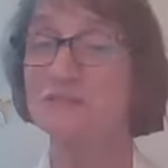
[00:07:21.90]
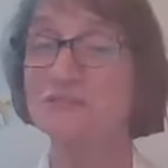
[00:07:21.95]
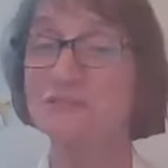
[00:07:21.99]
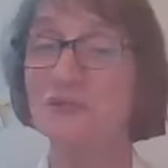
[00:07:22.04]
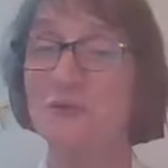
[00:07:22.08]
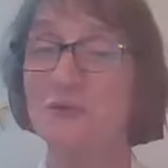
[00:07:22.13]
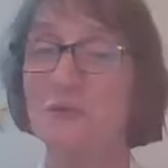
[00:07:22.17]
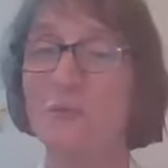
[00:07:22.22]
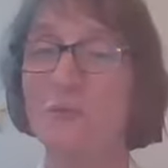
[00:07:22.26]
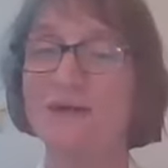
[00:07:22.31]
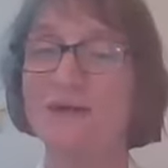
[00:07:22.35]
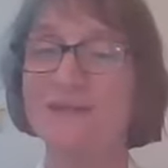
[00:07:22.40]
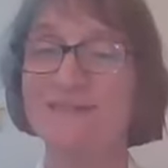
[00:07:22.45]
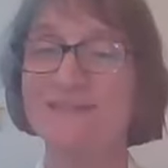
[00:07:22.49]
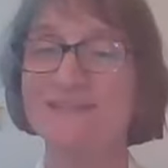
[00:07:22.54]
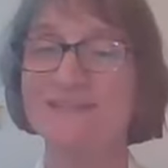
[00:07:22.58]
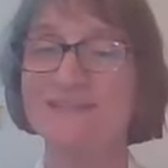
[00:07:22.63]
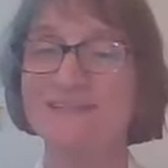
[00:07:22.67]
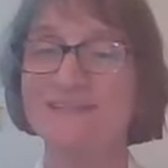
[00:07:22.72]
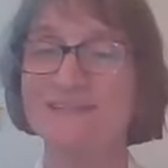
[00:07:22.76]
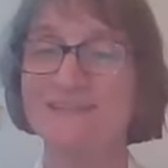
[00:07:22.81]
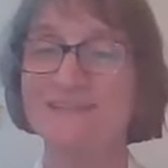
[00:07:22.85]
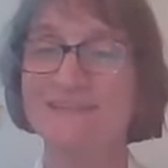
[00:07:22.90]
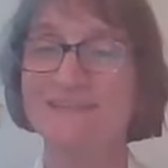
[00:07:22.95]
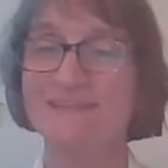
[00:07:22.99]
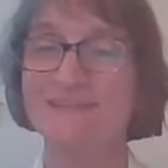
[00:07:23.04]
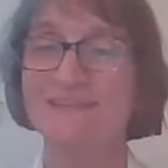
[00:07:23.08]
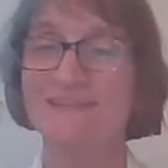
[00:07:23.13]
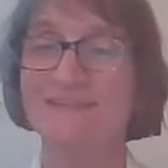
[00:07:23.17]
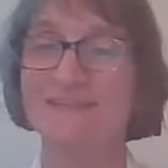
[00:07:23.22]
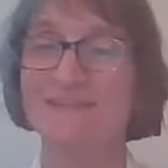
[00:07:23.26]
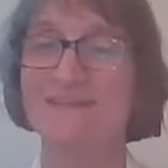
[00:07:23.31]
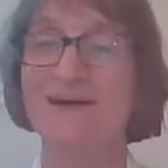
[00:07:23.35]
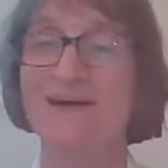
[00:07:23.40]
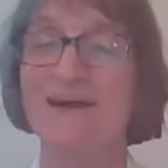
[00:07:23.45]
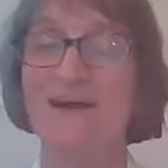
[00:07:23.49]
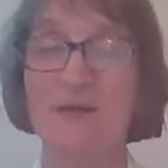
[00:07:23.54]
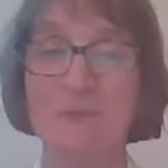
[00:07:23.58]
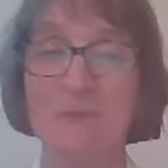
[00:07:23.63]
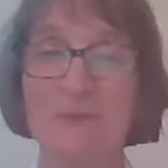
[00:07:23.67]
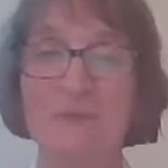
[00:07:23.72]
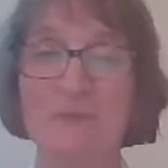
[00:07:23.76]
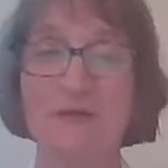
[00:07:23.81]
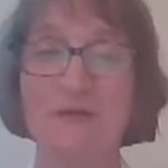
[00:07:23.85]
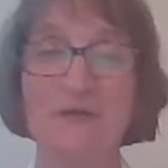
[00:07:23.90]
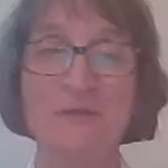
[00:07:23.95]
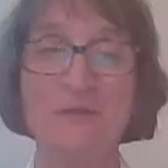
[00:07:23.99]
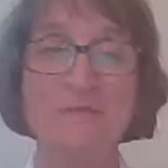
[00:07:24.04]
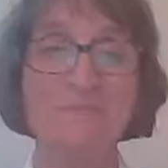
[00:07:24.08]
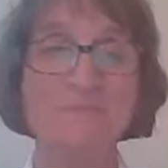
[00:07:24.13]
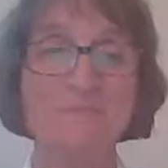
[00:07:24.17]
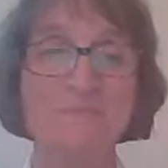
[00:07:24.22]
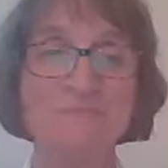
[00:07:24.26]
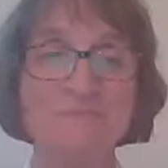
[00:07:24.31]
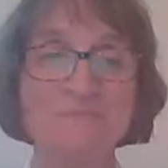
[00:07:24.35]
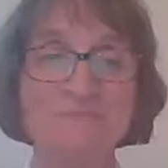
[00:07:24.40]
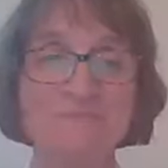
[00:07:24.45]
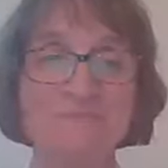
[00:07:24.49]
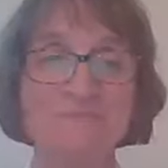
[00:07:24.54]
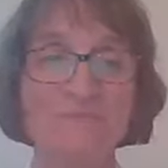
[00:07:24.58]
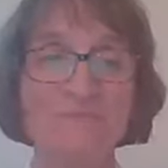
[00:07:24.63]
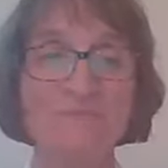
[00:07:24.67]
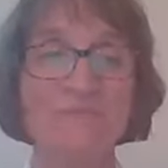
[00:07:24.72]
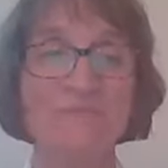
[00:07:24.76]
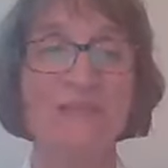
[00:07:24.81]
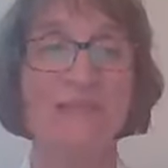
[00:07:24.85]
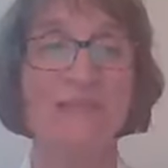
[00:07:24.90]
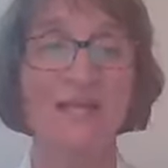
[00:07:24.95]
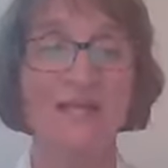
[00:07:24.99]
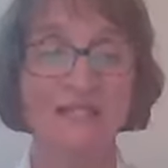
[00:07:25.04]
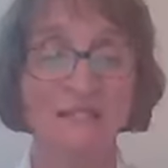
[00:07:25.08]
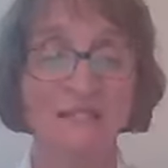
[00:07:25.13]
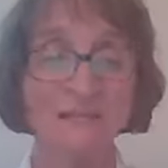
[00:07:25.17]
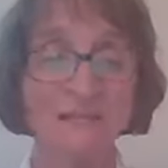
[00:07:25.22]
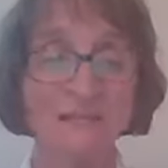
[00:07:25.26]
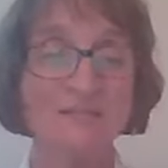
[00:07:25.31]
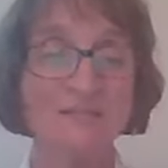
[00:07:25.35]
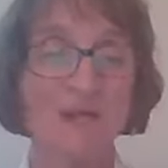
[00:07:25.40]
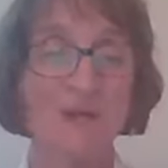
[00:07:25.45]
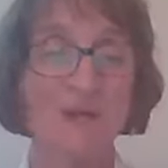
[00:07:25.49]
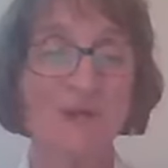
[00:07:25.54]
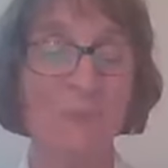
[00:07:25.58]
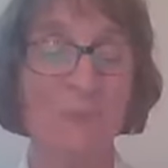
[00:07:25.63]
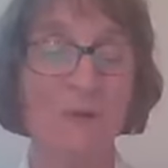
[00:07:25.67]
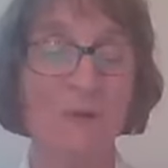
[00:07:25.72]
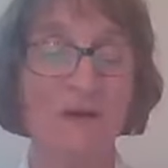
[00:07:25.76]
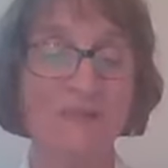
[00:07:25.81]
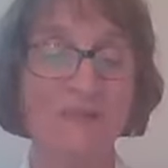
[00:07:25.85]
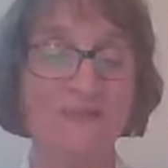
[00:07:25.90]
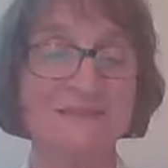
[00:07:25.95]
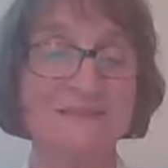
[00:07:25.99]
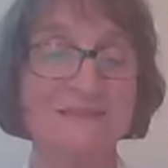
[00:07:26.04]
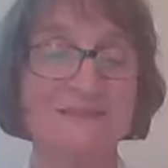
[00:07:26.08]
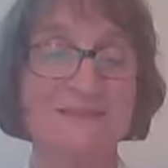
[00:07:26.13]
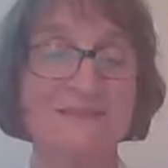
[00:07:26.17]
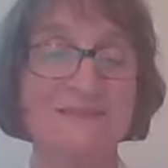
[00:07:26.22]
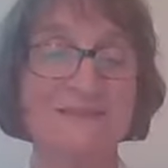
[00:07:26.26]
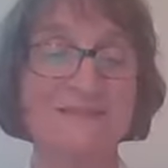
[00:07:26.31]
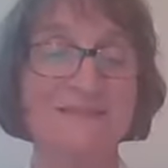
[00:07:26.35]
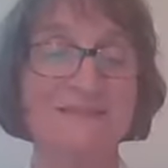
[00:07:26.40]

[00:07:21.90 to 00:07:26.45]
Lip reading: So what? I wonder. So what?